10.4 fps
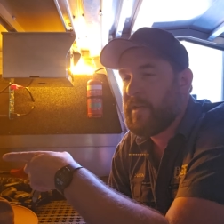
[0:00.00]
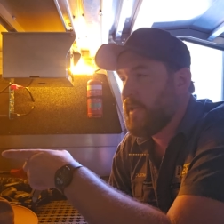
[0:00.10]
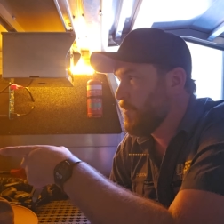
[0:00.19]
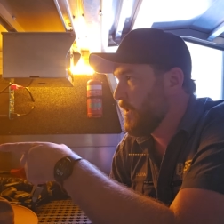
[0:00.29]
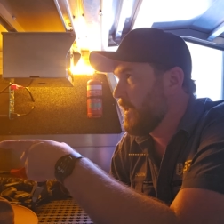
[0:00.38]

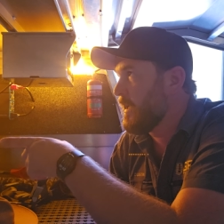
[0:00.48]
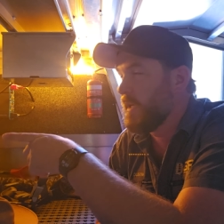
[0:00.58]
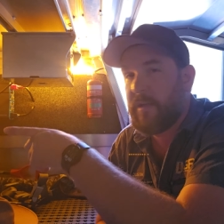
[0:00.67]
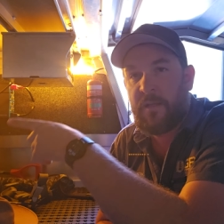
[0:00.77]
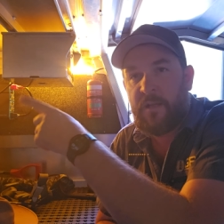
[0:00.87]
snake bite
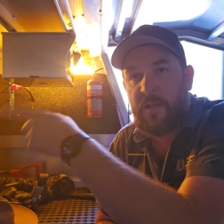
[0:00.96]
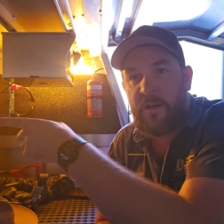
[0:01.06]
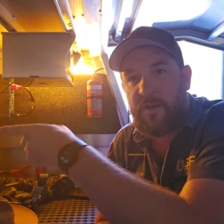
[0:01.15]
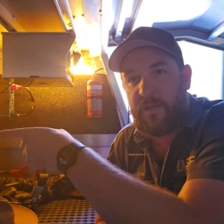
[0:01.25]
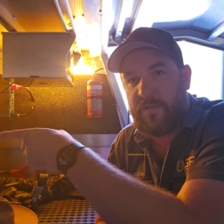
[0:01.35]
kit
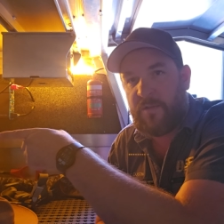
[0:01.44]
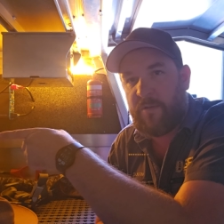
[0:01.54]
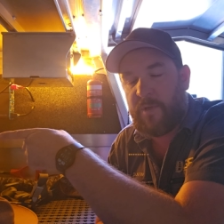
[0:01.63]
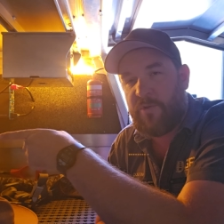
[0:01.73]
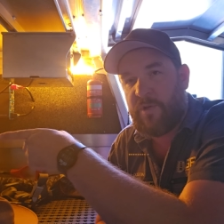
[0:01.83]
on the other side
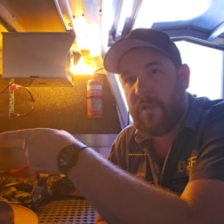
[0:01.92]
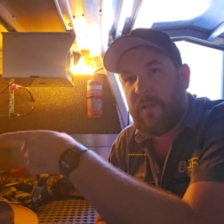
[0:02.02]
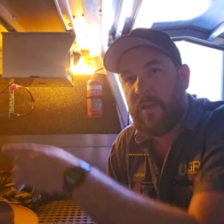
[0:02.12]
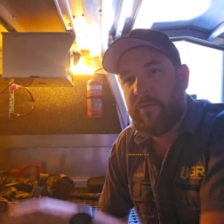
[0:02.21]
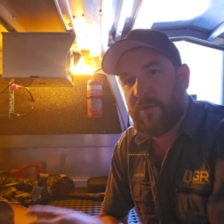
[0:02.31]
of my truck
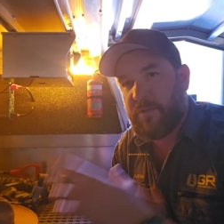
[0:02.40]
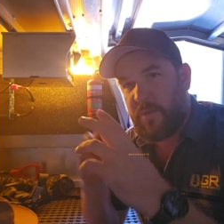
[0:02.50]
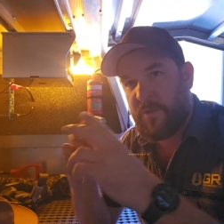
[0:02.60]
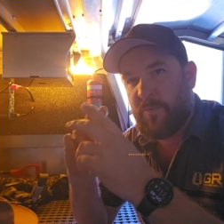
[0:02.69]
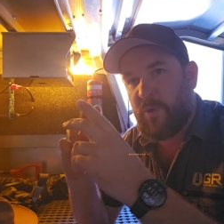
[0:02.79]
there, which is
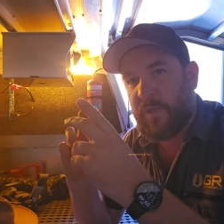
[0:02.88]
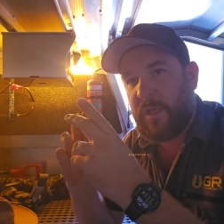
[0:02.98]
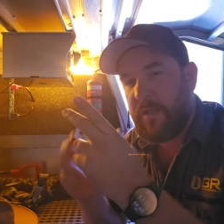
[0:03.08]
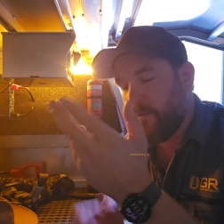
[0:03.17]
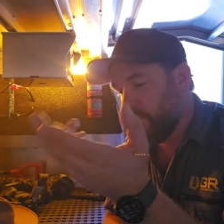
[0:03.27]
a small kit,